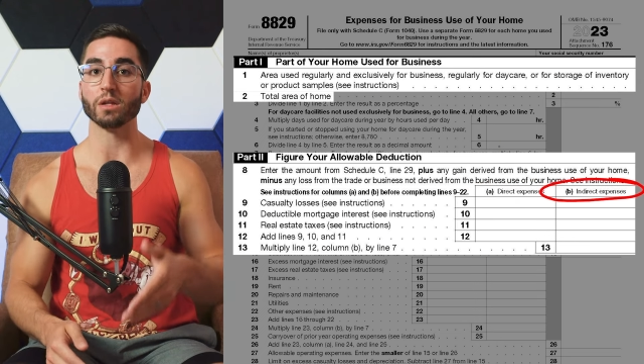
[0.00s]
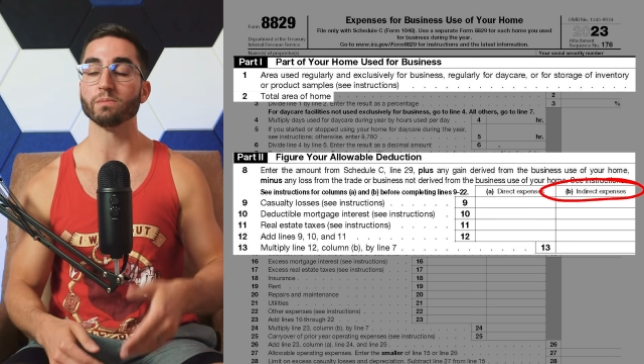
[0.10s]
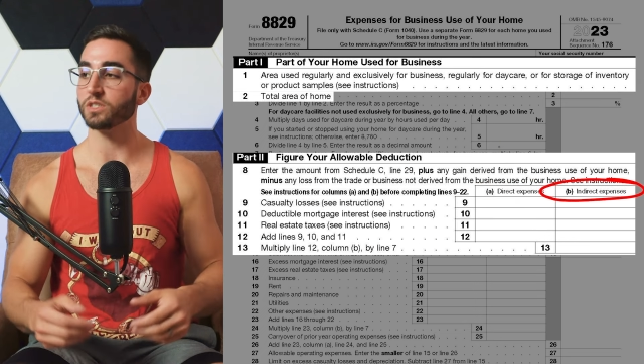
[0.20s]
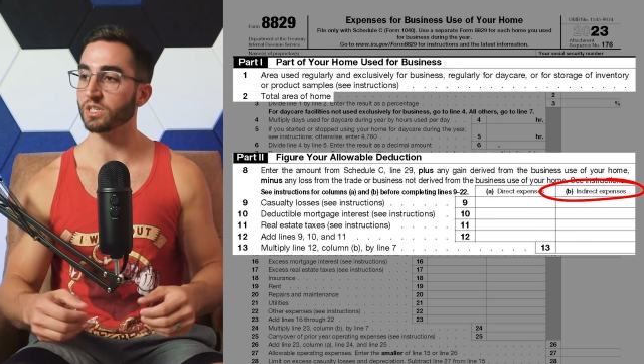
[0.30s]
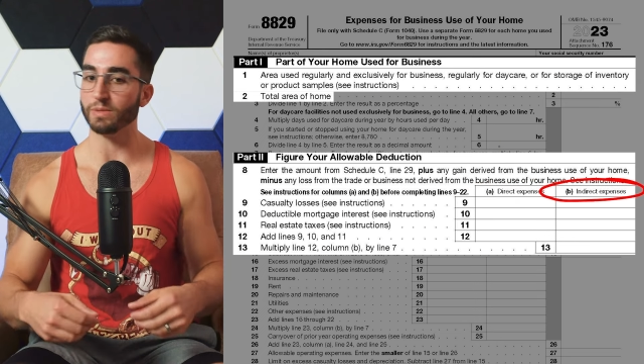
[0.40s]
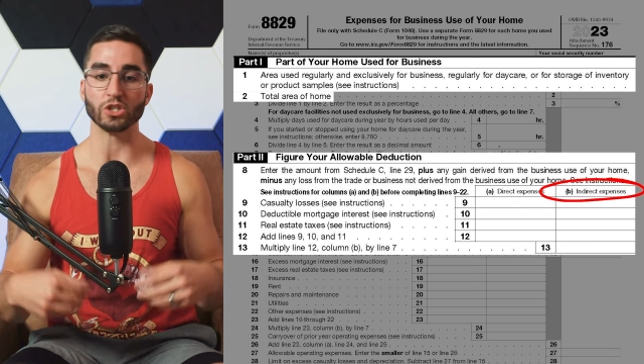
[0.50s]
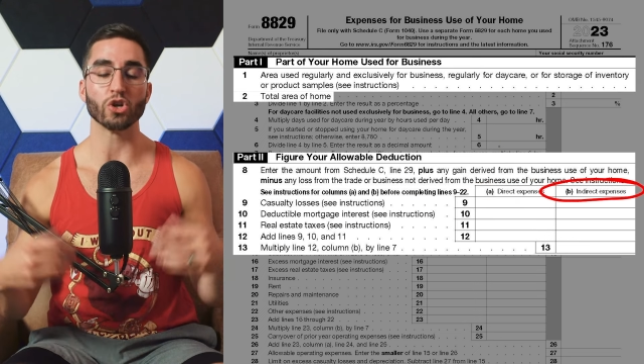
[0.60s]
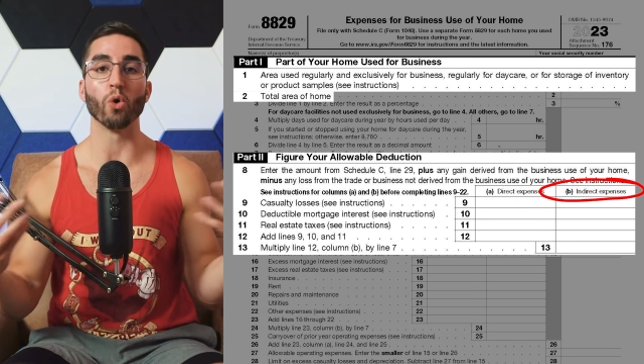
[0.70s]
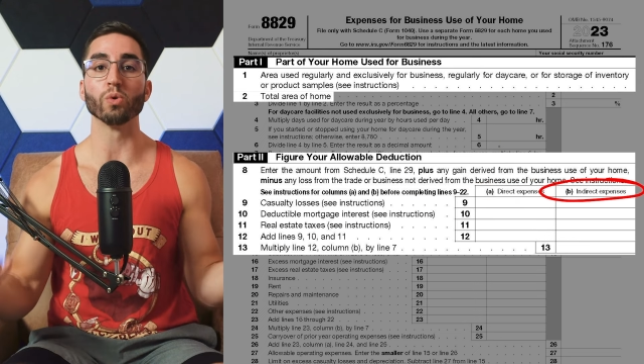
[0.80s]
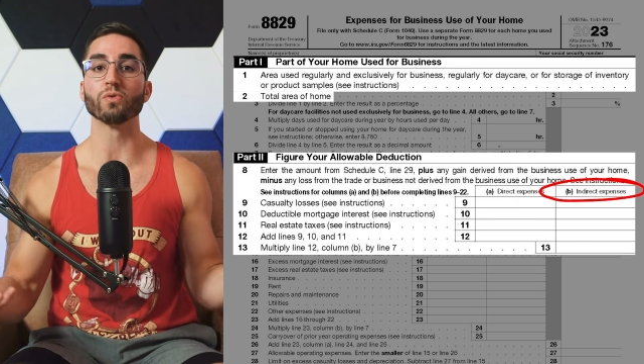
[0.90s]
It's going to be the
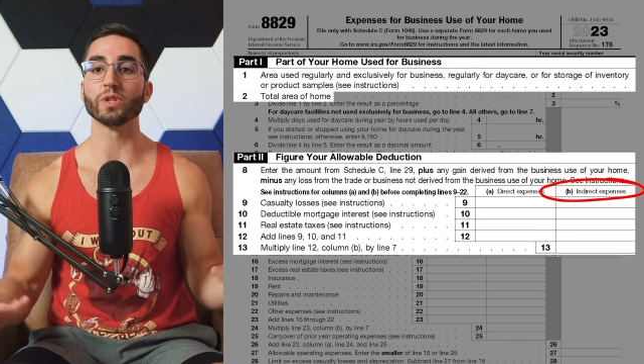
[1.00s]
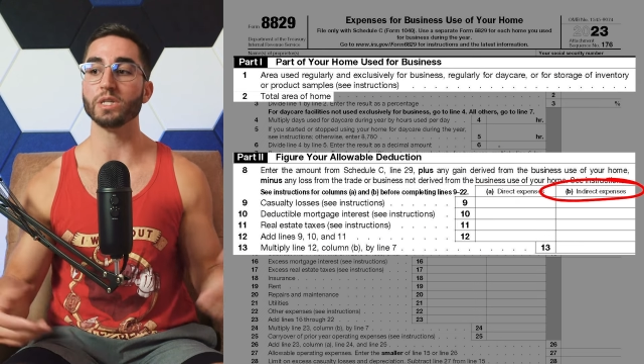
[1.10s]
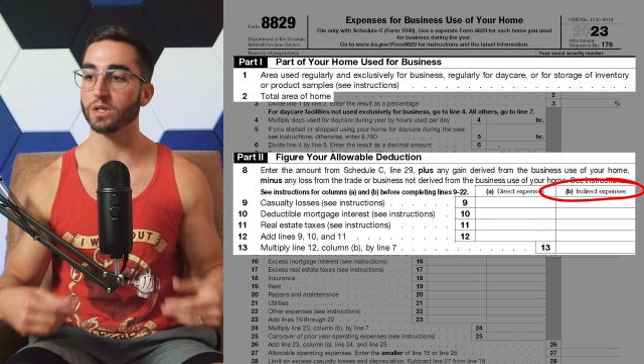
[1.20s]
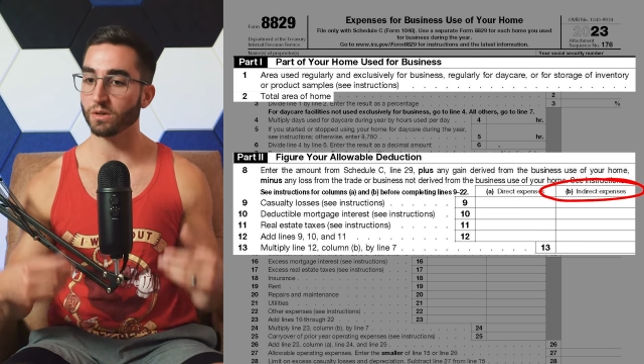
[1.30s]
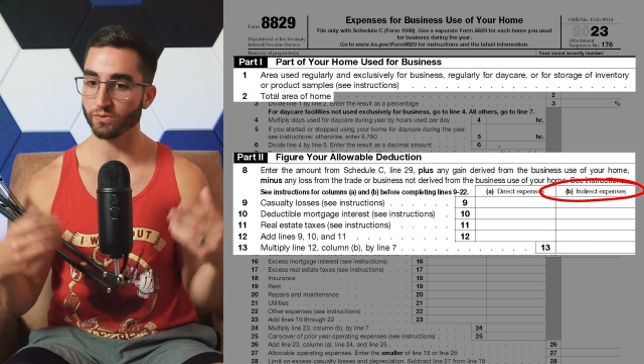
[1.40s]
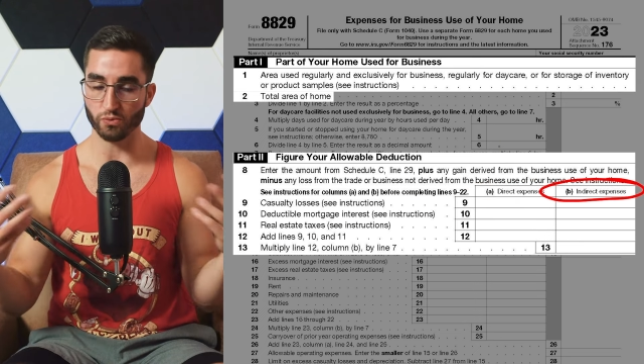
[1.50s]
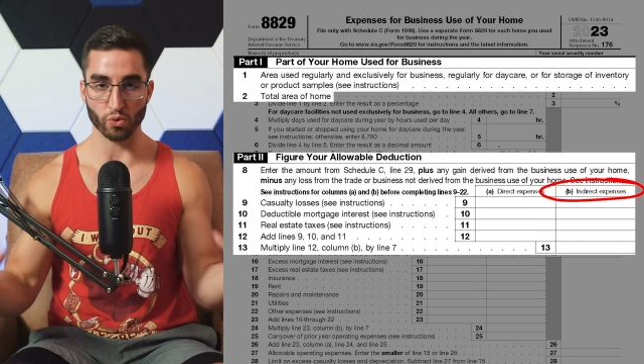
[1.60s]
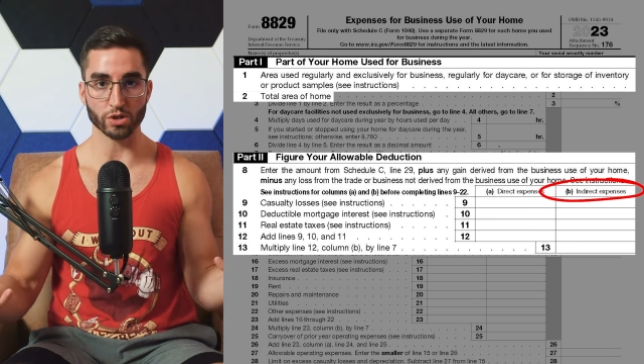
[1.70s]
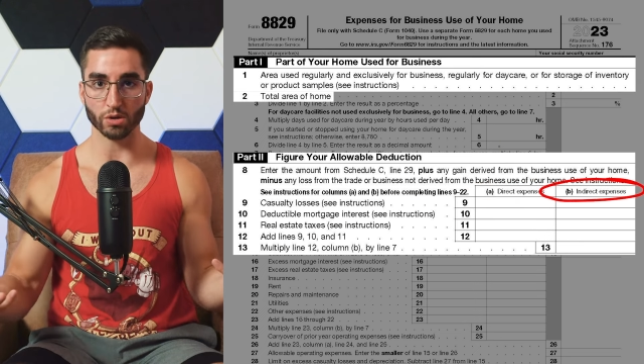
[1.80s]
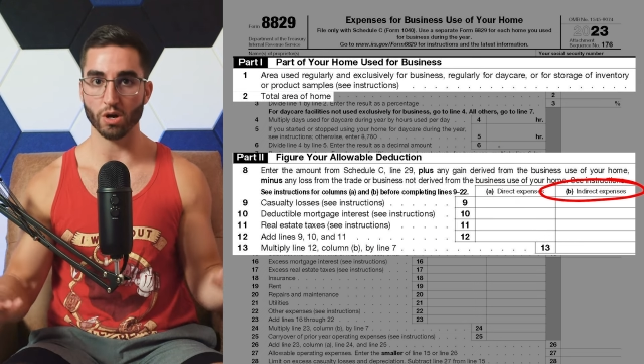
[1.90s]
total for the year for
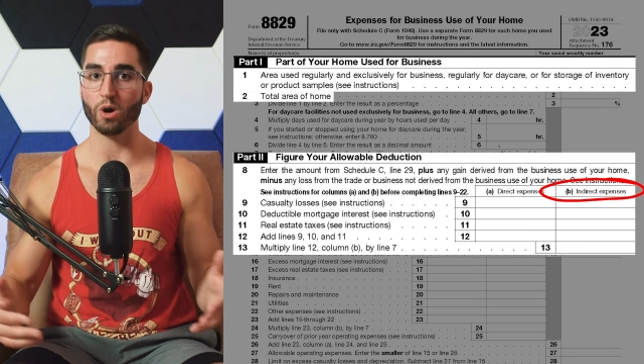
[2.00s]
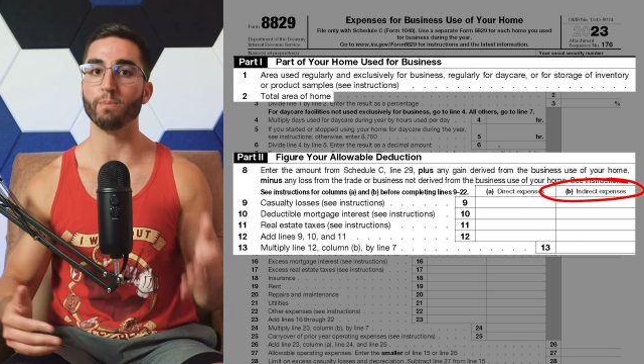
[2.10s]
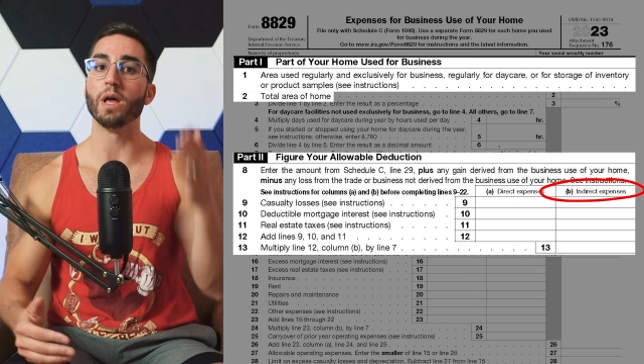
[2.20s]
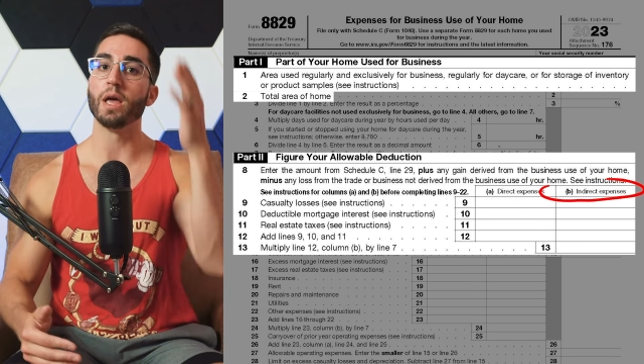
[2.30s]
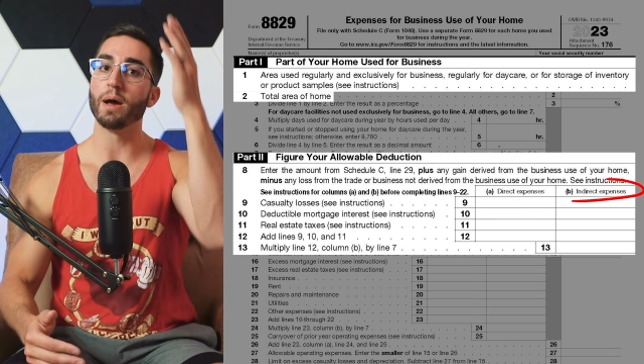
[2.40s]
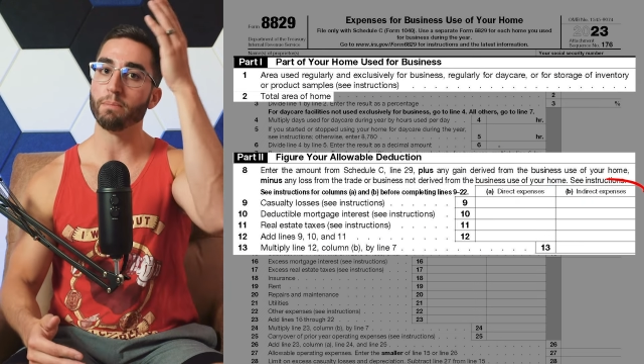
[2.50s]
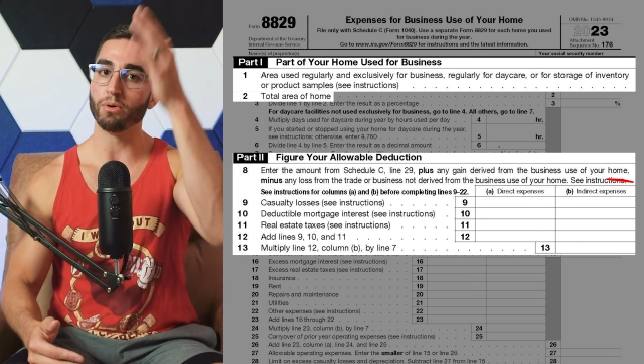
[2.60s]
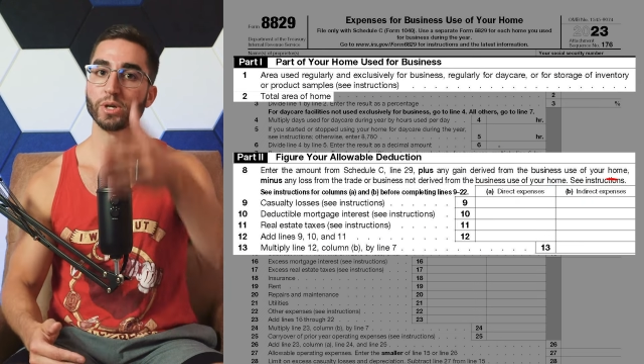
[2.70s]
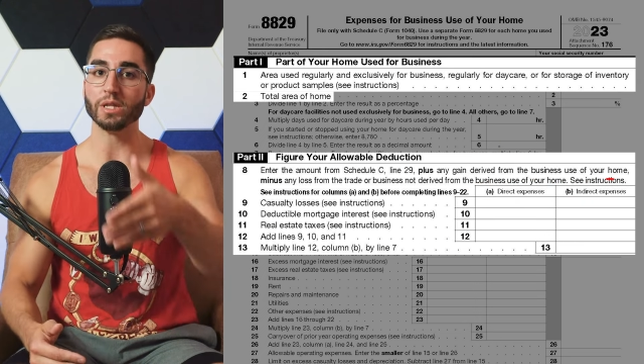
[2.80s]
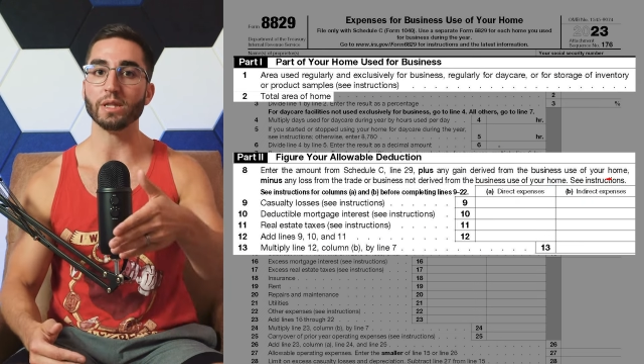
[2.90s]
your home, put
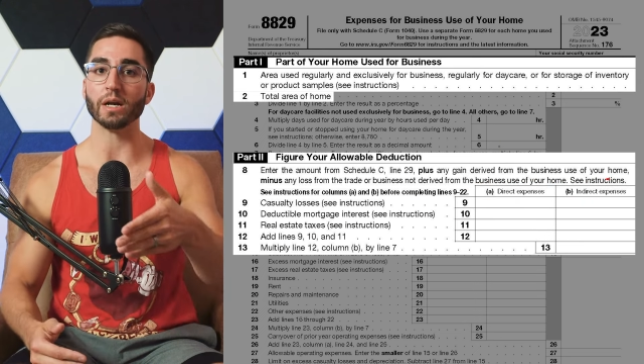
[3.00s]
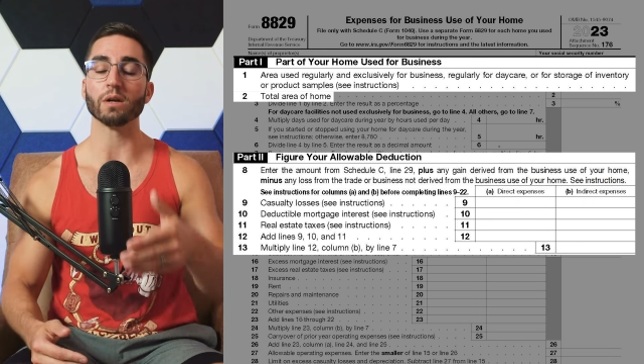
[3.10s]
in there.